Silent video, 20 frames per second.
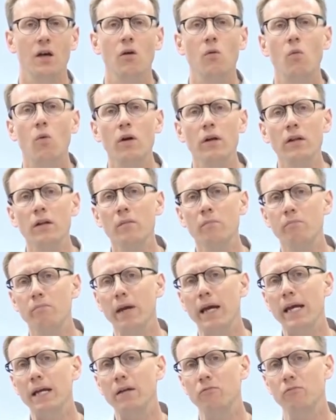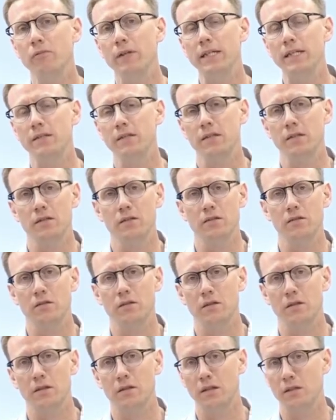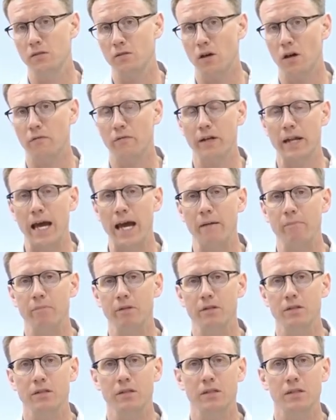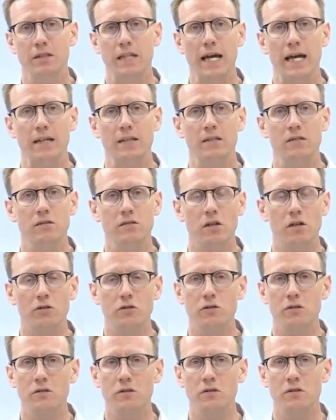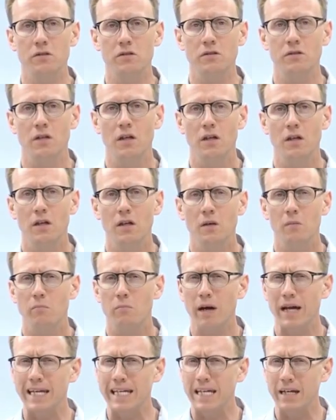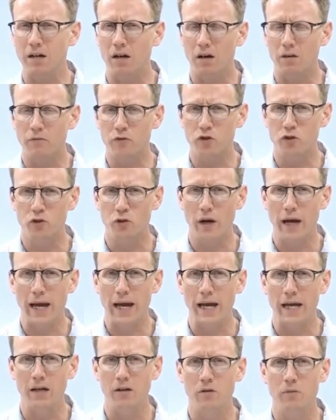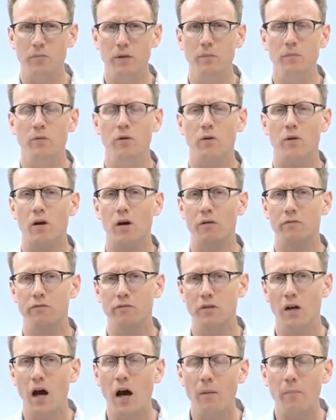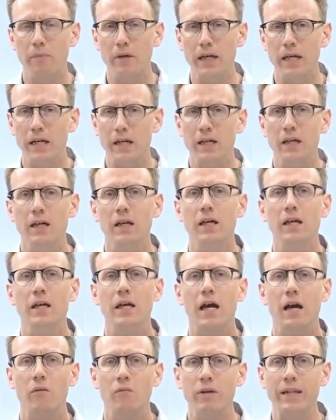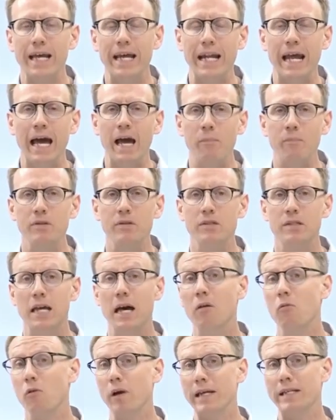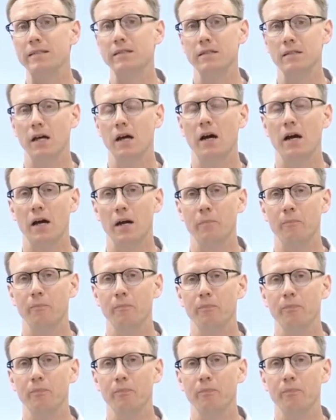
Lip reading: One of the main reasons this often happens is that discussions might get off track or people are off topic, and when that happens, that wastes time.